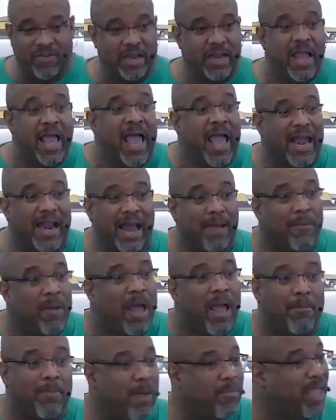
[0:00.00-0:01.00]
and I,
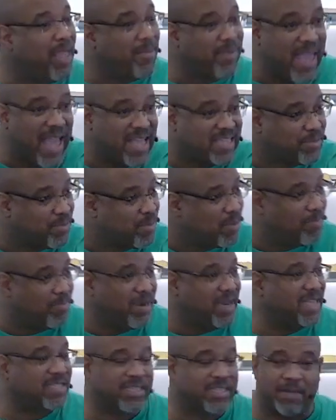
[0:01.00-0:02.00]
my baby hasn't been
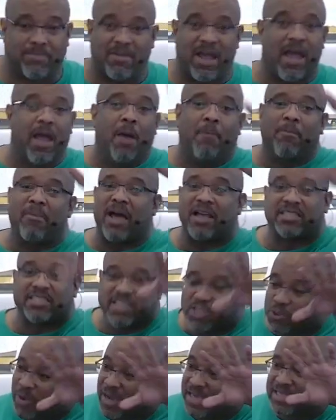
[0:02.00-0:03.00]
blessed yet, my, my
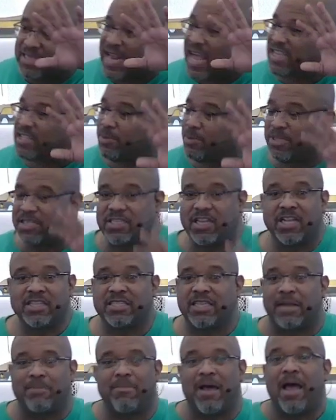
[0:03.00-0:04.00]
situation hasn't been touched yet,
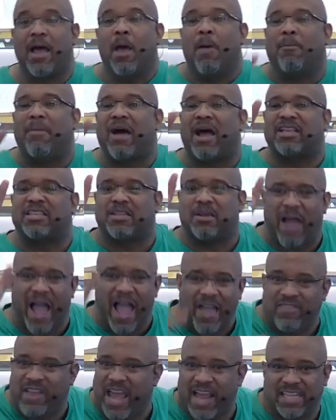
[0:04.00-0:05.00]
my, my, I haven't
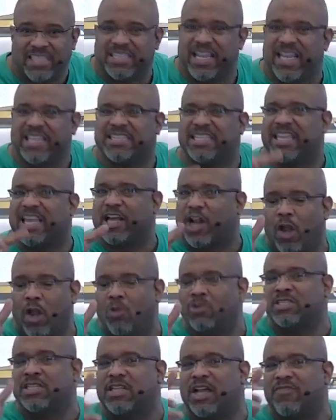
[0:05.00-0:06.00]
had a chance to get close
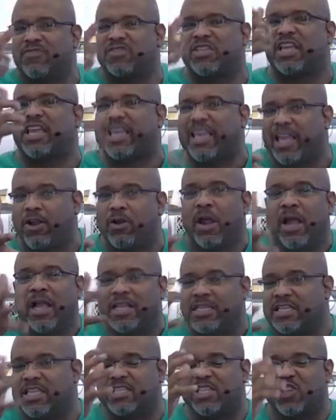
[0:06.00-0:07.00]
enough to hear
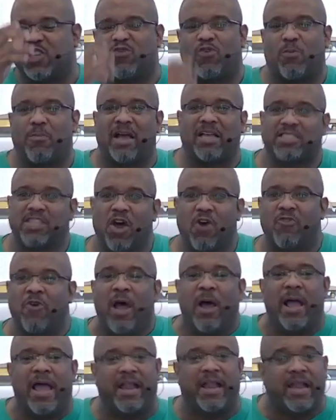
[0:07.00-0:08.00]
Jesus for myself.
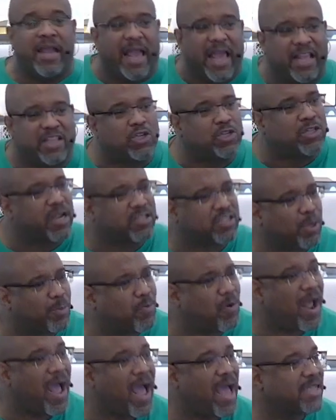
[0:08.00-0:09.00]
And, and to their
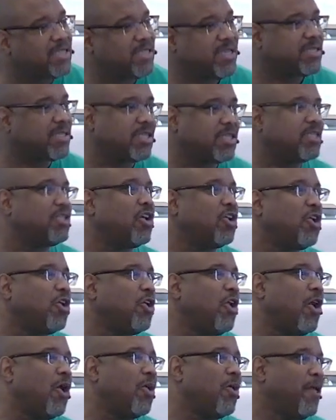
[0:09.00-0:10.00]
surprise, Jesus says, no, no,
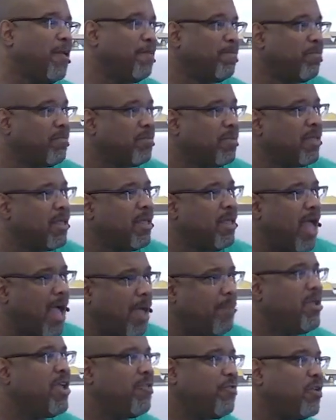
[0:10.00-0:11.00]
no, I'm
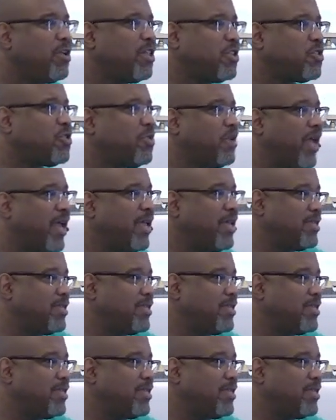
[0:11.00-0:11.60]
here for another two days.